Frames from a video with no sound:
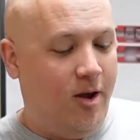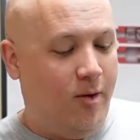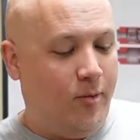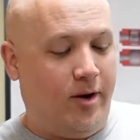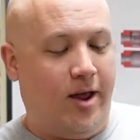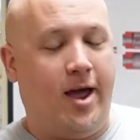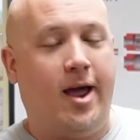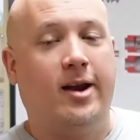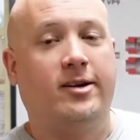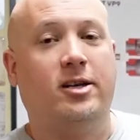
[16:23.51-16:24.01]

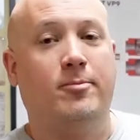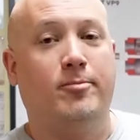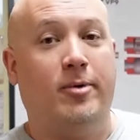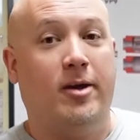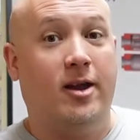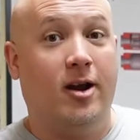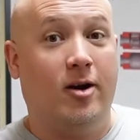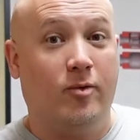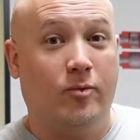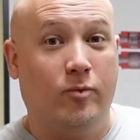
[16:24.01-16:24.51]
would actually
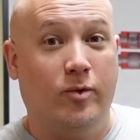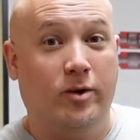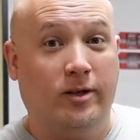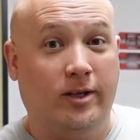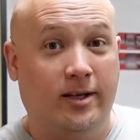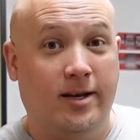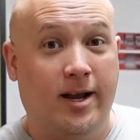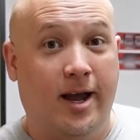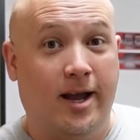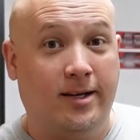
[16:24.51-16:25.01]
be a
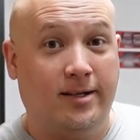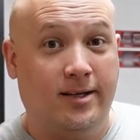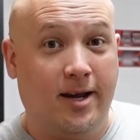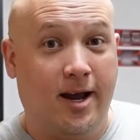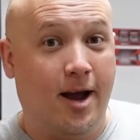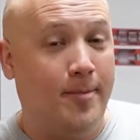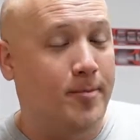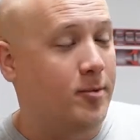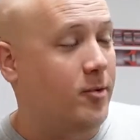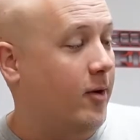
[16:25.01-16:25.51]
really nice
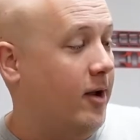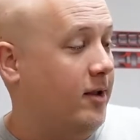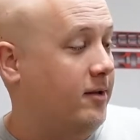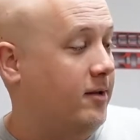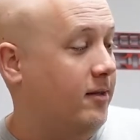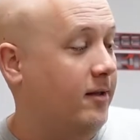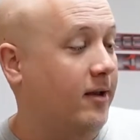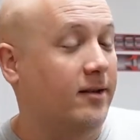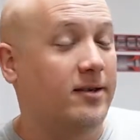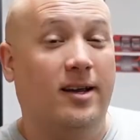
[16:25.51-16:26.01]
upgrade
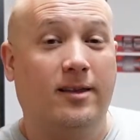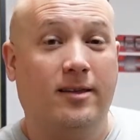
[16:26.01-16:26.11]
to this.